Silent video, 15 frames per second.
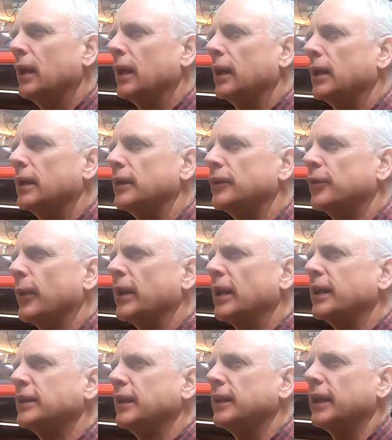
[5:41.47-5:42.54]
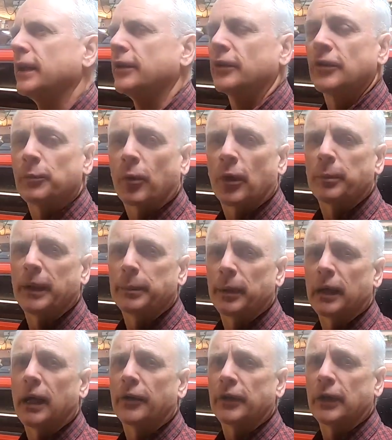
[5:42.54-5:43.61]
So I'd like to think there's more
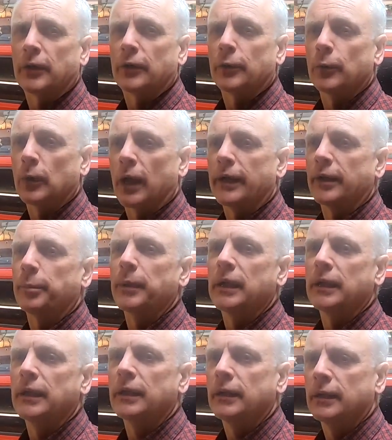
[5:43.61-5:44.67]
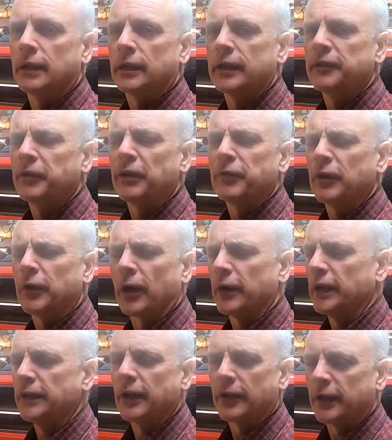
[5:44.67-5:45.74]
people out there who, like me, even if you'd
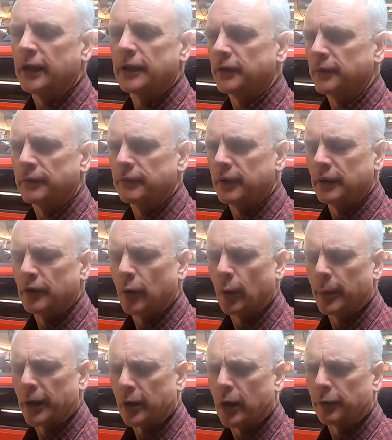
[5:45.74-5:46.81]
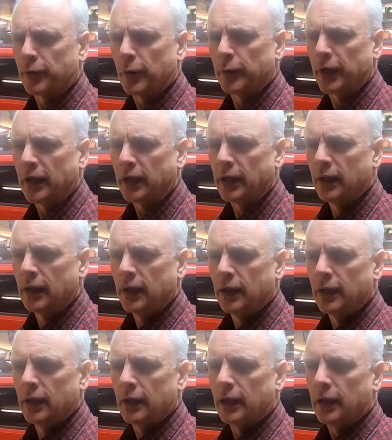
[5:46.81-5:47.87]
already done it and know about off-roading,
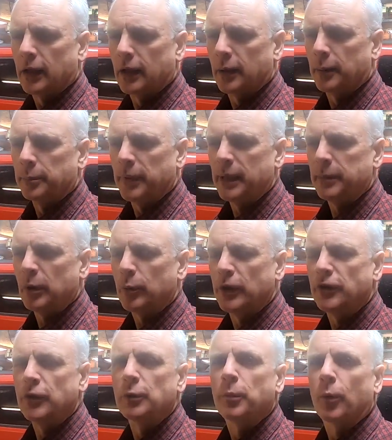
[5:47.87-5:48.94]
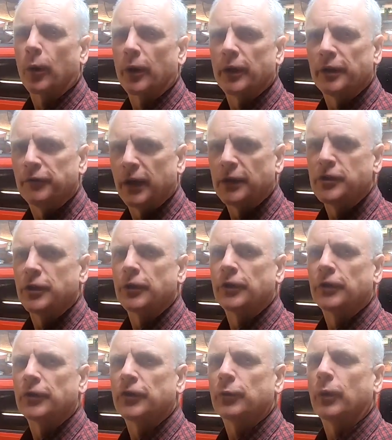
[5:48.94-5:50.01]
maybe would do more
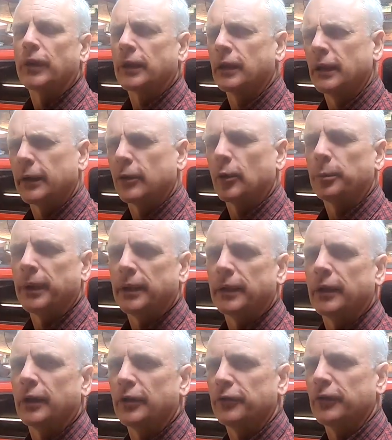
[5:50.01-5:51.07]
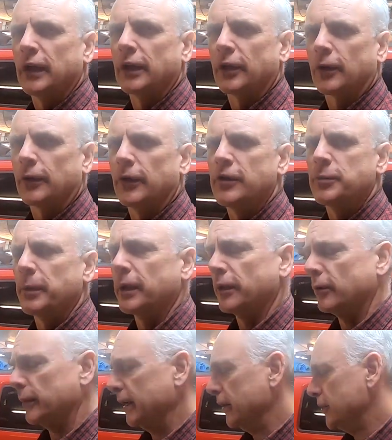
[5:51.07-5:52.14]
adventures with a little bit of encouragement
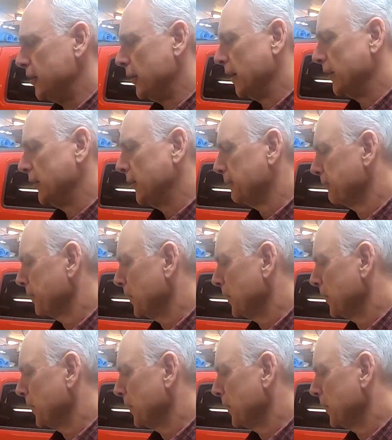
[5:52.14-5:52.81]
and reassurance.